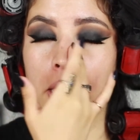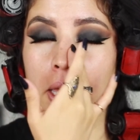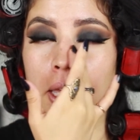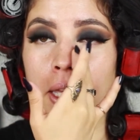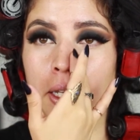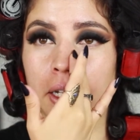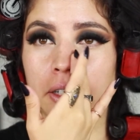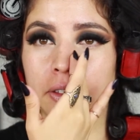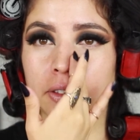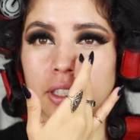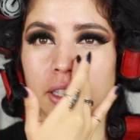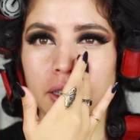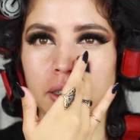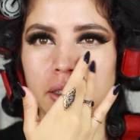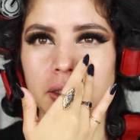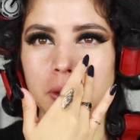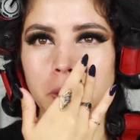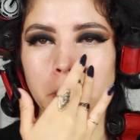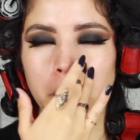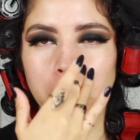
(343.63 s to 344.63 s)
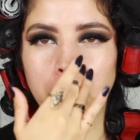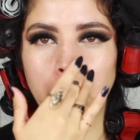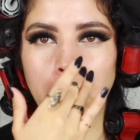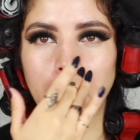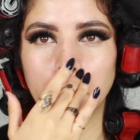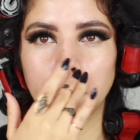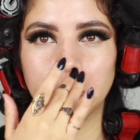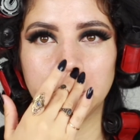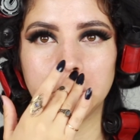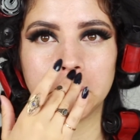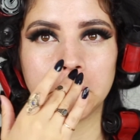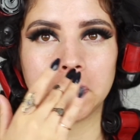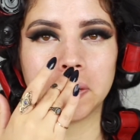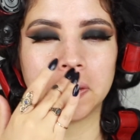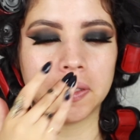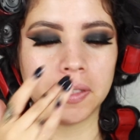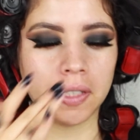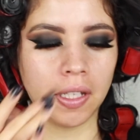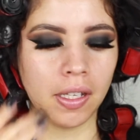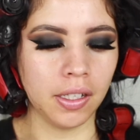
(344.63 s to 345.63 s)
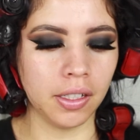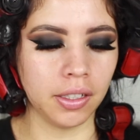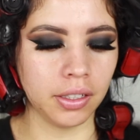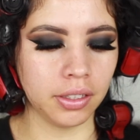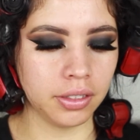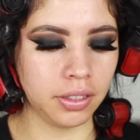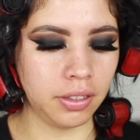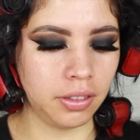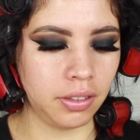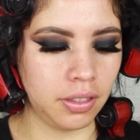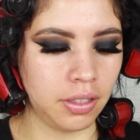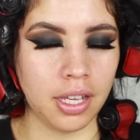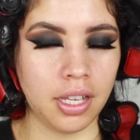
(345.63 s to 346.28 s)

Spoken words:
And I was like, this primer sucks.